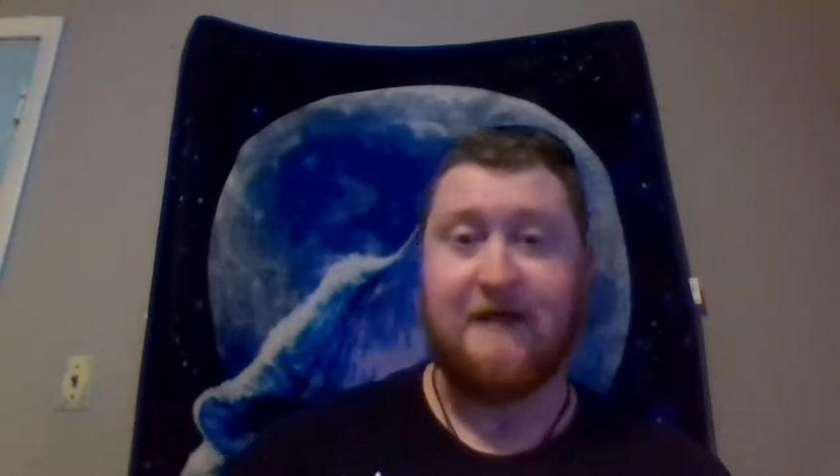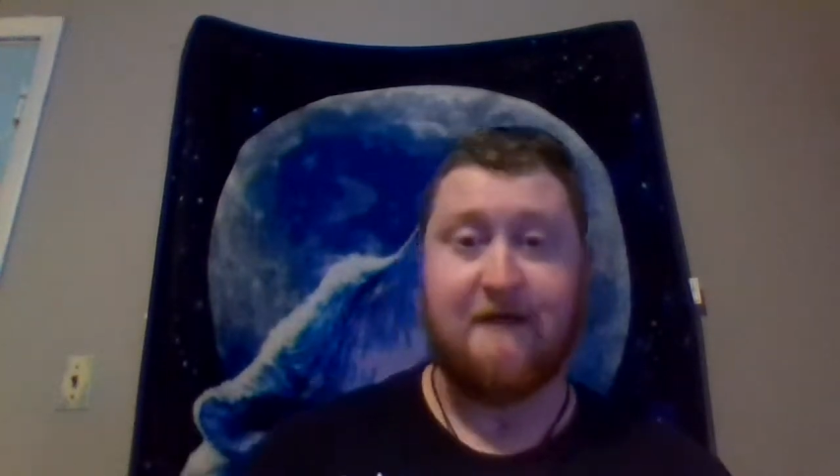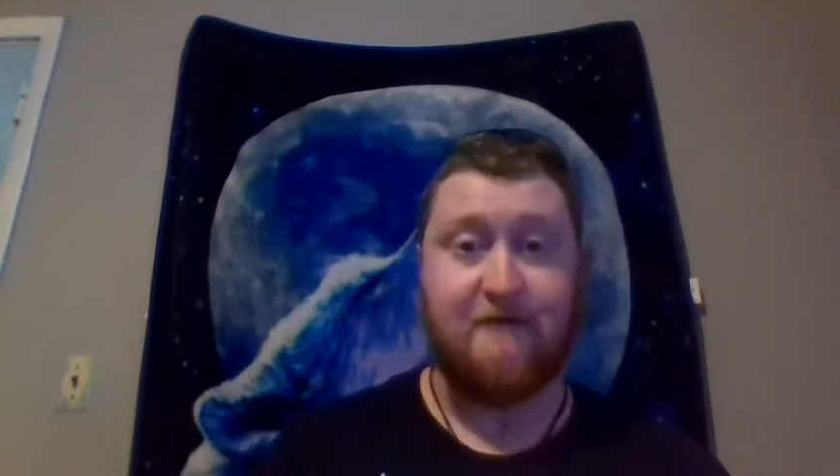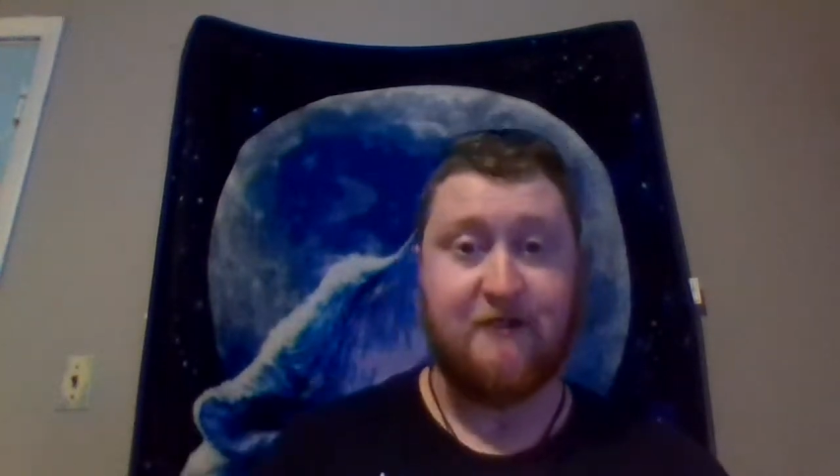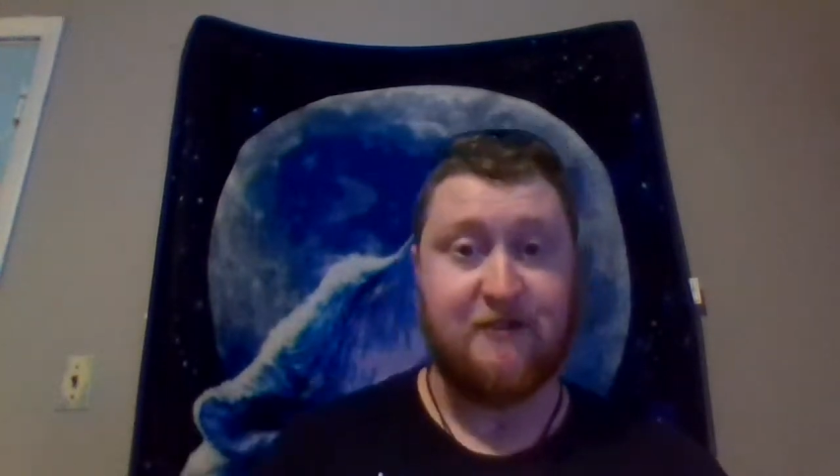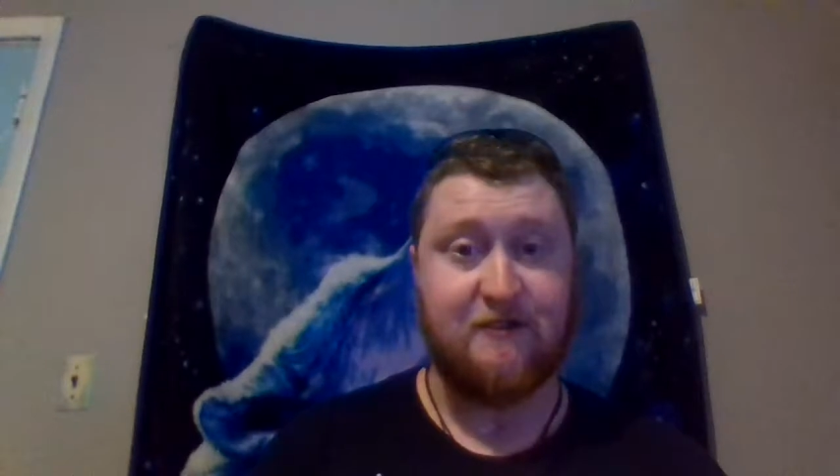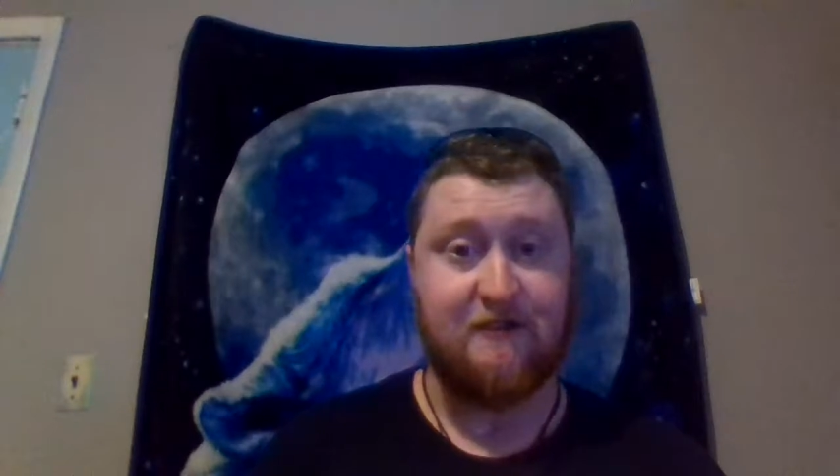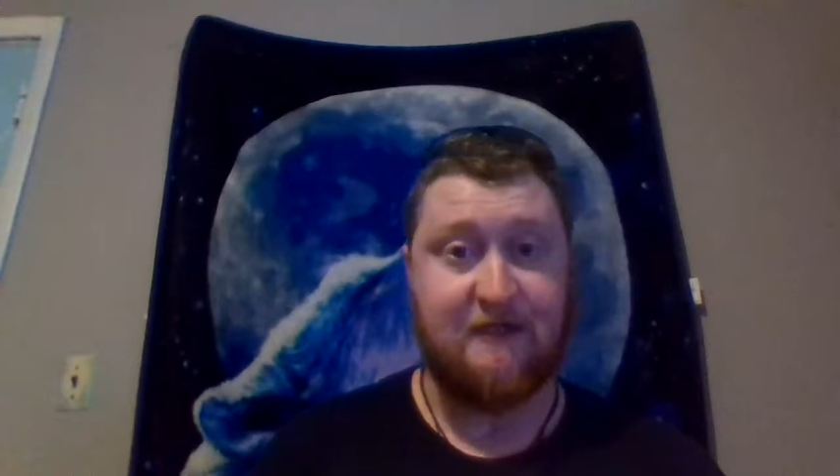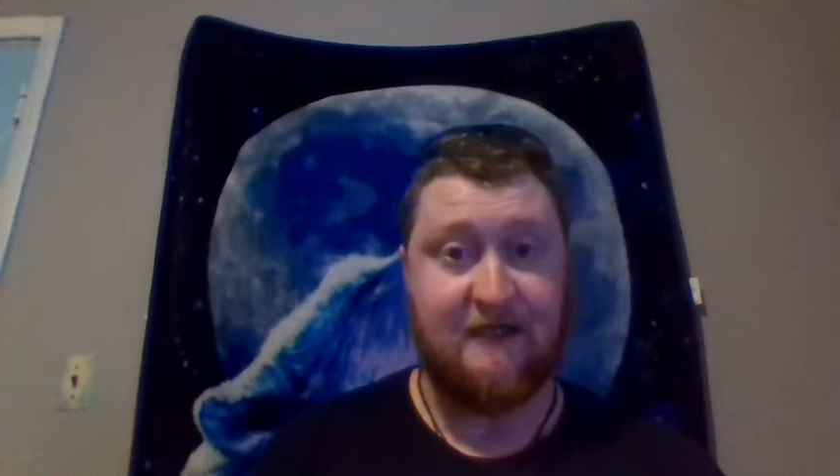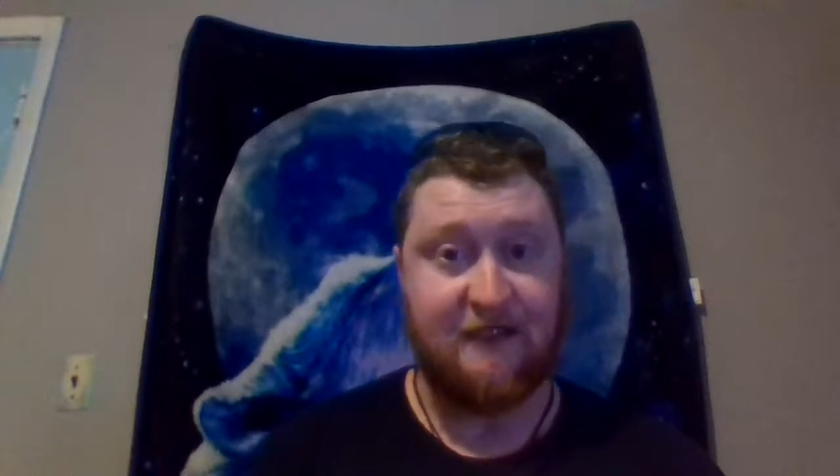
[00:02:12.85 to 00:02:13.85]
damage
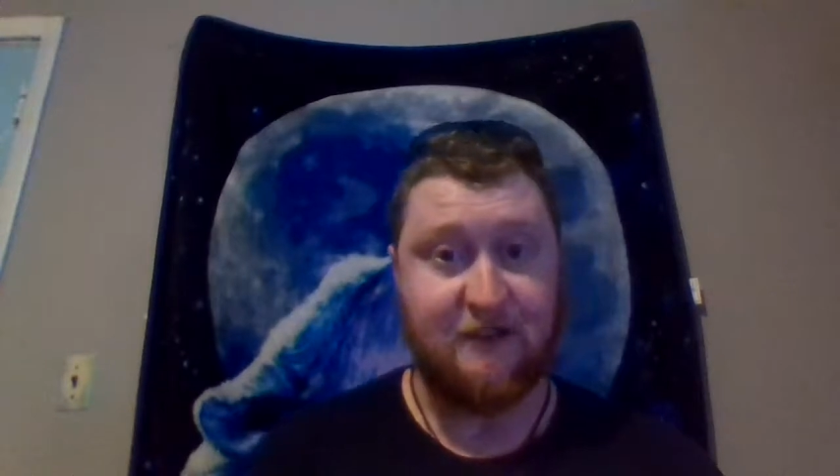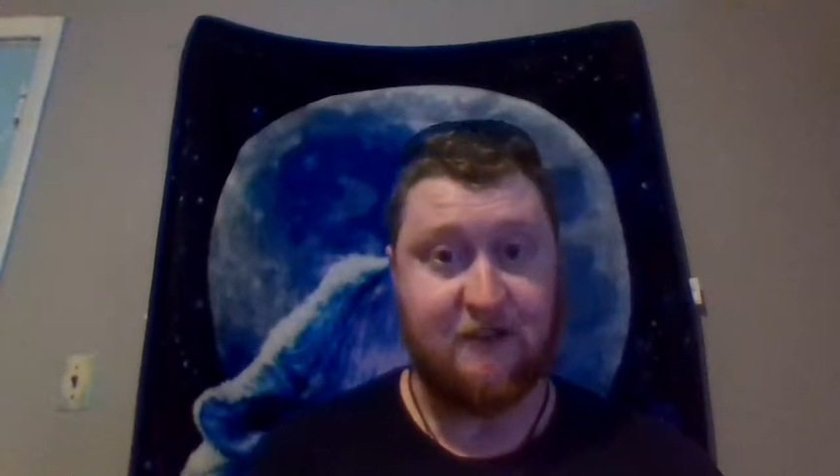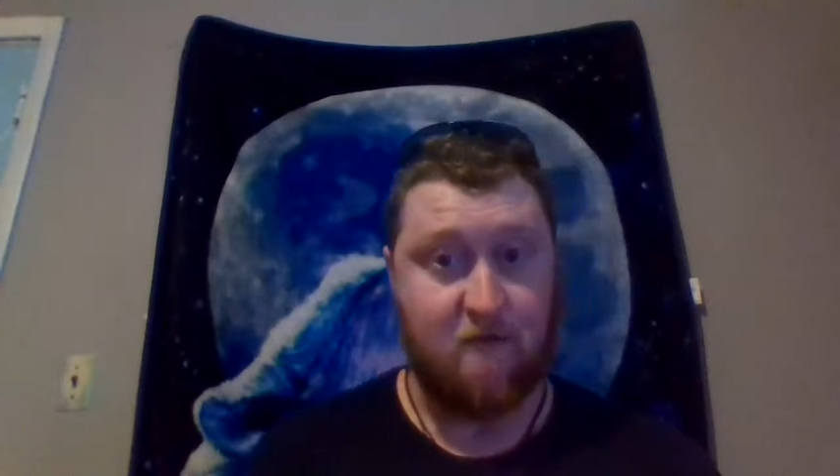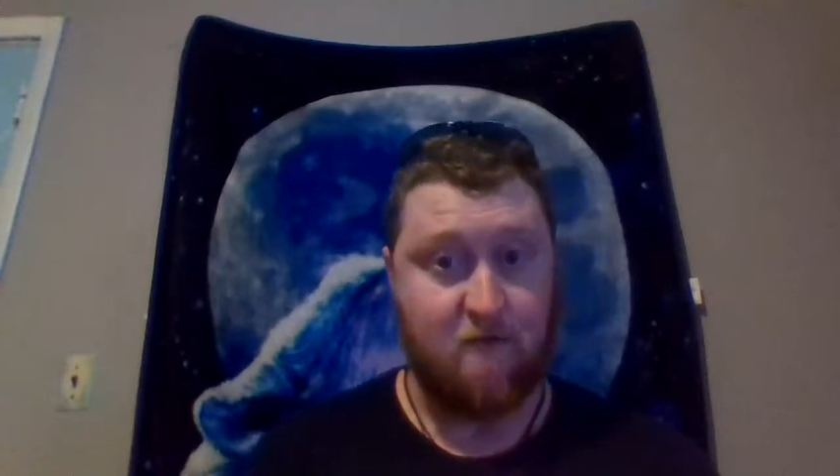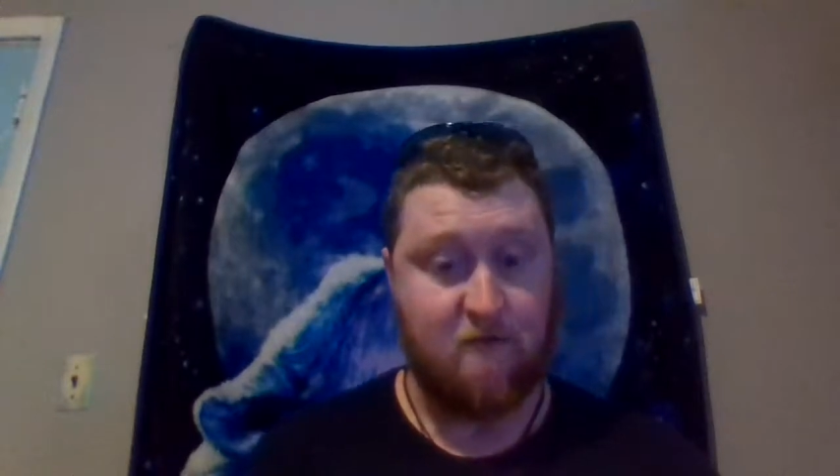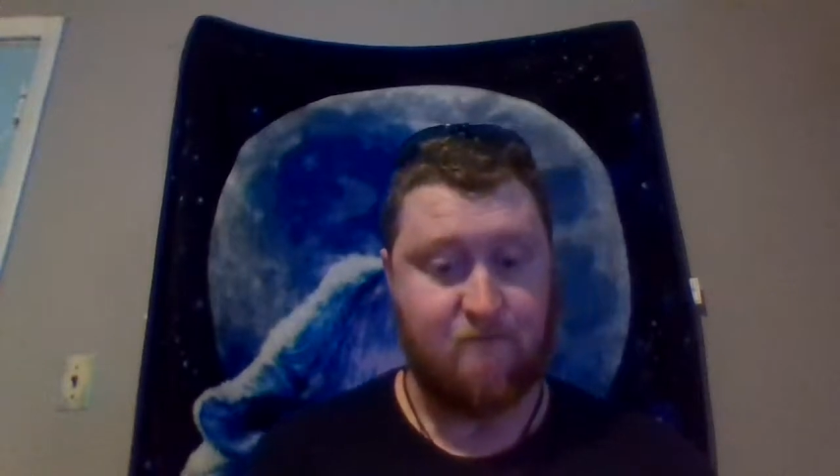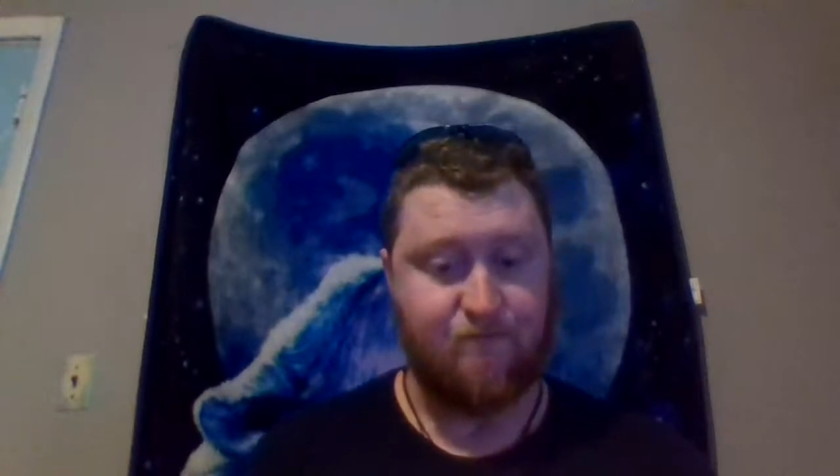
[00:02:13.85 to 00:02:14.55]
each turn.